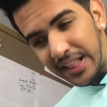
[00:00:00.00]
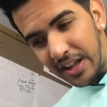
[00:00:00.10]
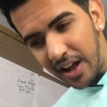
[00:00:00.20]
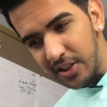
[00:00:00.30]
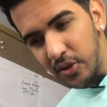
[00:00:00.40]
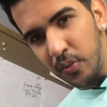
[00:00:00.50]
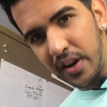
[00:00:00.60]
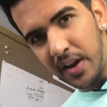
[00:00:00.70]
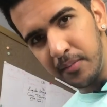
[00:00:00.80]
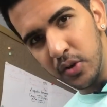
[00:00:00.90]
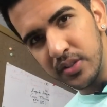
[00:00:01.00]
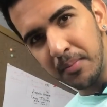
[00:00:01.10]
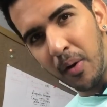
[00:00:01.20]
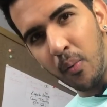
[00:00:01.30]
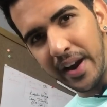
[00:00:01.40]
thought through when I'm
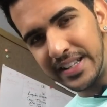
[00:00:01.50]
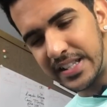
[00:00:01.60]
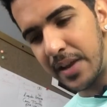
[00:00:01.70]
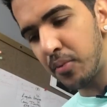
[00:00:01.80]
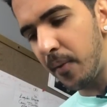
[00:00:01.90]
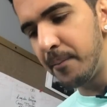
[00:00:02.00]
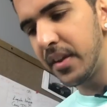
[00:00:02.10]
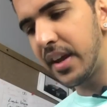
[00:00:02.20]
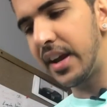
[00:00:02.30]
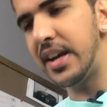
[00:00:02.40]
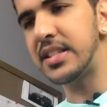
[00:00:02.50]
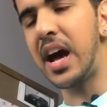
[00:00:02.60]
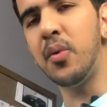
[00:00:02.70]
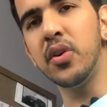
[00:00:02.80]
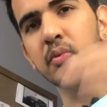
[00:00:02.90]
using my white table, because
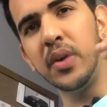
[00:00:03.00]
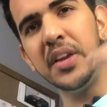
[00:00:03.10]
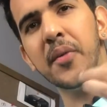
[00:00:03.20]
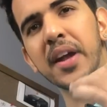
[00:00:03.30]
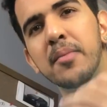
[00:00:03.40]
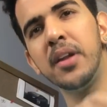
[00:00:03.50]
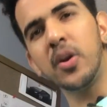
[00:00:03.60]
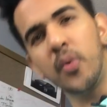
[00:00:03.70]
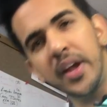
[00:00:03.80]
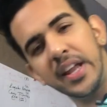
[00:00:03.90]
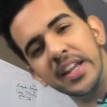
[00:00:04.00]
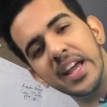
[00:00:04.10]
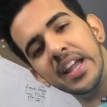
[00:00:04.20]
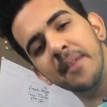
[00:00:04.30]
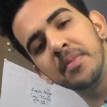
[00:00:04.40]
I would really recommend going and
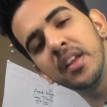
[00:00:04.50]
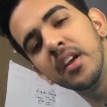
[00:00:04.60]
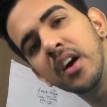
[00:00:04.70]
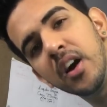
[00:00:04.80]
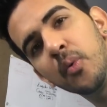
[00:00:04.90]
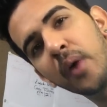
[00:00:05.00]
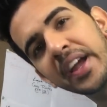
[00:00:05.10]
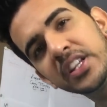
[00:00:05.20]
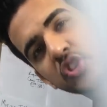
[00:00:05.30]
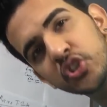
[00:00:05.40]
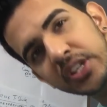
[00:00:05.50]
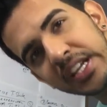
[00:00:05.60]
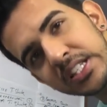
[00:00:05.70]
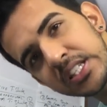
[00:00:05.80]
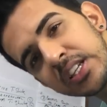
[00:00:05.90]
getting a white
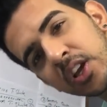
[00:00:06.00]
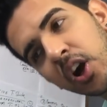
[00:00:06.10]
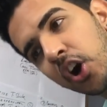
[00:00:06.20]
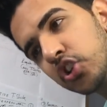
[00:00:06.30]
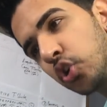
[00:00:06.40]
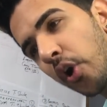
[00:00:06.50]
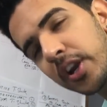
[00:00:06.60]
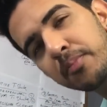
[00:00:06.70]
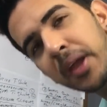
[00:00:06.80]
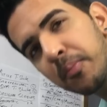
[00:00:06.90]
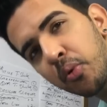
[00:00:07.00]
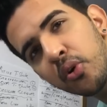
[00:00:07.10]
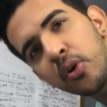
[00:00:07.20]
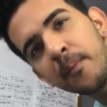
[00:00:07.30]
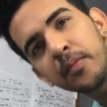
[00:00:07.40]
sheet, a chart
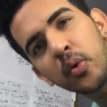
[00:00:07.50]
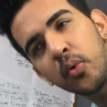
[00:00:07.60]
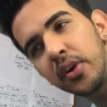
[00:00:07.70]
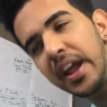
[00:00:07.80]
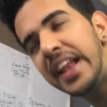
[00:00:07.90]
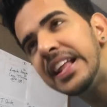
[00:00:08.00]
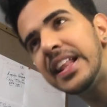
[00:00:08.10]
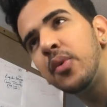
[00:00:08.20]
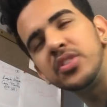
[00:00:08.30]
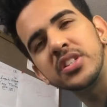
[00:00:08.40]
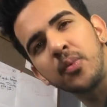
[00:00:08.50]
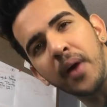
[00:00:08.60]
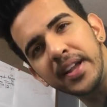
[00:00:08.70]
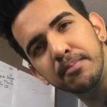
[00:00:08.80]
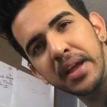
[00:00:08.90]
paper, or anything which is a
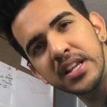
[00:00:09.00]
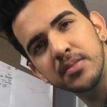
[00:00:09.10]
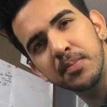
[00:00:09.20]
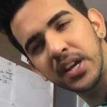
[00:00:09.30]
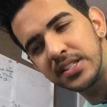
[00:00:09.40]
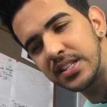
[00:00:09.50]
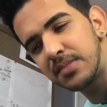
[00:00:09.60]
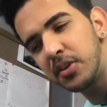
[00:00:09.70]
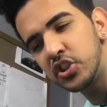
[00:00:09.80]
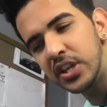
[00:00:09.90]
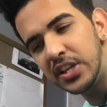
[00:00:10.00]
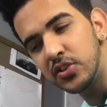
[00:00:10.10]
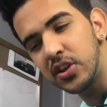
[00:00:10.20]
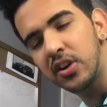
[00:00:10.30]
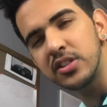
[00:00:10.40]
white base, because it's much
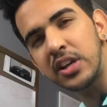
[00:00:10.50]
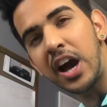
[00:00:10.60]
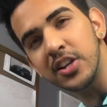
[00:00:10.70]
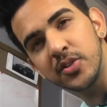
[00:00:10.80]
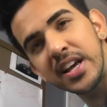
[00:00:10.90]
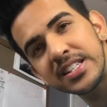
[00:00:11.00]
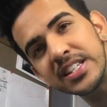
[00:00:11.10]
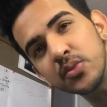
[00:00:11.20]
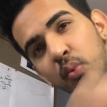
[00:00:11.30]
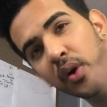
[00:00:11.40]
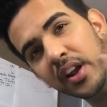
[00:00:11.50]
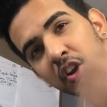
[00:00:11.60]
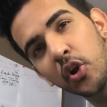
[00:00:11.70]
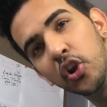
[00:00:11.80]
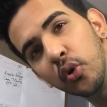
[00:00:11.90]
easier, because contrast is what
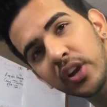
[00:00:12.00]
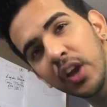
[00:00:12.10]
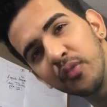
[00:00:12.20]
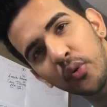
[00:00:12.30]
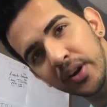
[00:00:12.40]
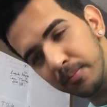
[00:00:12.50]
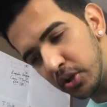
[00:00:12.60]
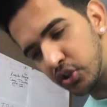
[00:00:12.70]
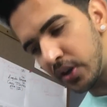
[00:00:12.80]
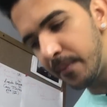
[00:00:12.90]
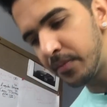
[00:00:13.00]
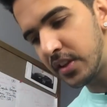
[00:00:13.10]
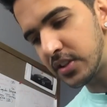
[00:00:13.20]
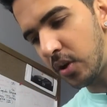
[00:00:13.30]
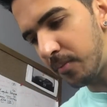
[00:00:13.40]
you're looking for in a picture.
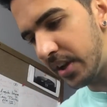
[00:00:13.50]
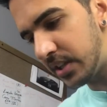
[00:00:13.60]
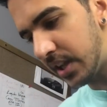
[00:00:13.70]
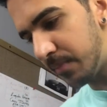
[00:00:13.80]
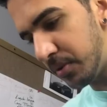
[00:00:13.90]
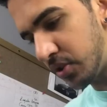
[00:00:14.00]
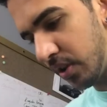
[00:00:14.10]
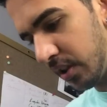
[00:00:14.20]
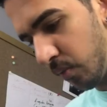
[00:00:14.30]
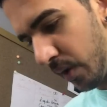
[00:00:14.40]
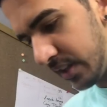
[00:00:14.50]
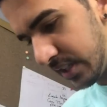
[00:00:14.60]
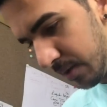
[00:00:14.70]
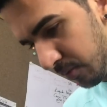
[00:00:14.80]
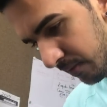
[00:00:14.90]
So I'm going to take a picture on the white
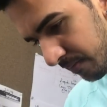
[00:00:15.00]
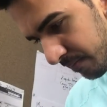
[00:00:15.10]
table.